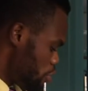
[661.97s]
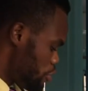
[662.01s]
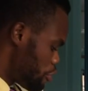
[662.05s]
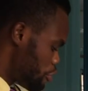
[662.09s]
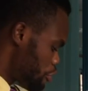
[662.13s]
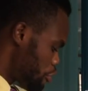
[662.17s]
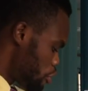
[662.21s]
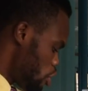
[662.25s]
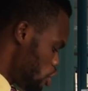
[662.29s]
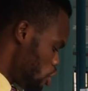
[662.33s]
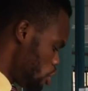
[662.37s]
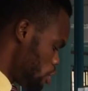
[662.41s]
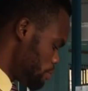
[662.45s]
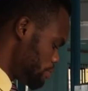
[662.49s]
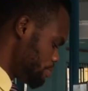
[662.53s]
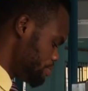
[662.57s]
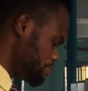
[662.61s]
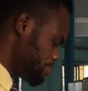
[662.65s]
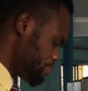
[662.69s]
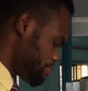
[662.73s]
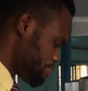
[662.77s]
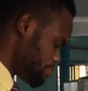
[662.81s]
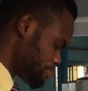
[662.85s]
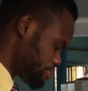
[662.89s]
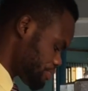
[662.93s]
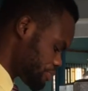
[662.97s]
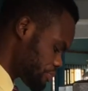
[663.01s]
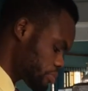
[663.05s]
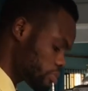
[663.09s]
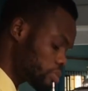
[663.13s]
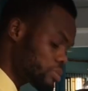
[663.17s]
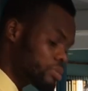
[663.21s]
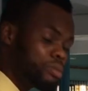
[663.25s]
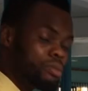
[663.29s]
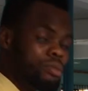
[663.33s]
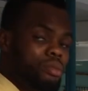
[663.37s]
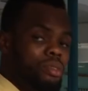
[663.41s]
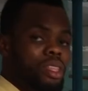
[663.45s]
from
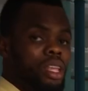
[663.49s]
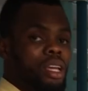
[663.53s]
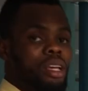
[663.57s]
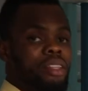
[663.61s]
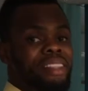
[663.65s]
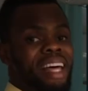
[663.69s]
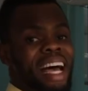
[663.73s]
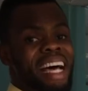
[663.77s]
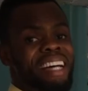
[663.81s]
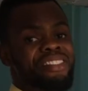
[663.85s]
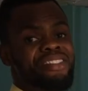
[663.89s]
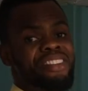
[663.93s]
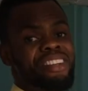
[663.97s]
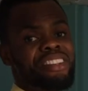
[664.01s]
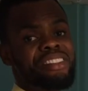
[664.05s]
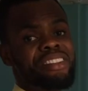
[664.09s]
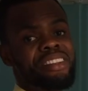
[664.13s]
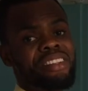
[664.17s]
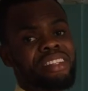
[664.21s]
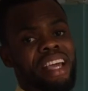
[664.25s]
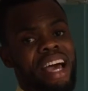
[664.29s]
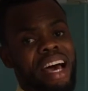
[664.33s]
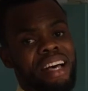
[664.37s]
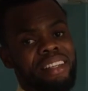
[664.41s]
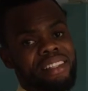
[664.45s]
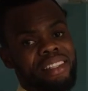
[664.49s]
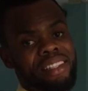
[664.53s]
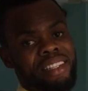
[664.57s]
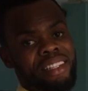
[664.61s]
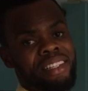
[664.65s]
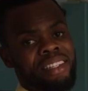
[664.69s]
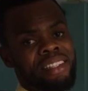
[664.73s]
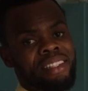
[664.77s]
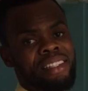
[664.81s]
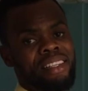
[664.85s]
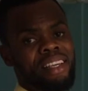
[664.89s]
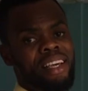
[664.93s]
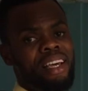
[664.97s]
titrating the
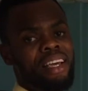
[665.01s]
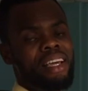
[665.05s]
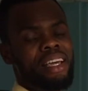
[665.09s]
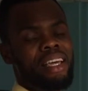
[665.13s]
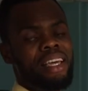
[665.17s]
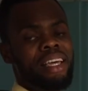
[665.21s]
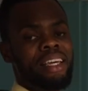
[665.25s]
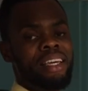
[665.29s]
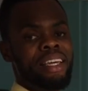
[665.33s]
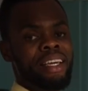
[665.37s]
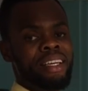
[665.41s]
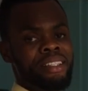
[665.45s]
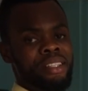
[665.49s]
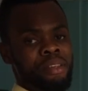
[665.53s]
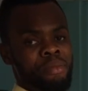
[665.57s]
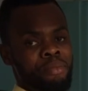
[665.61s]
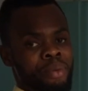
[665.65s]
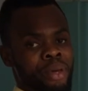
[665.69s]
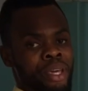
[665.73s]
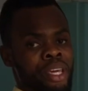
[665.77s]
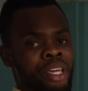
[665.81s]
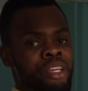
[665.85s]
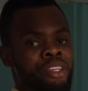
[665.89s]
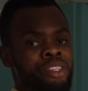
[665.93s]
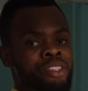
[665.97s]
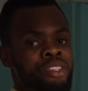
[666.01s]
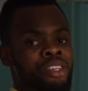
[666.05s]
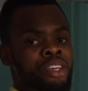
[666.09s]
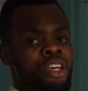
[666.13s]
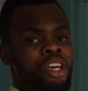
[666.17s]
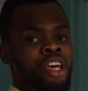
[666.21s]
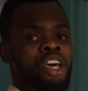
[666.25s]
acids against the base.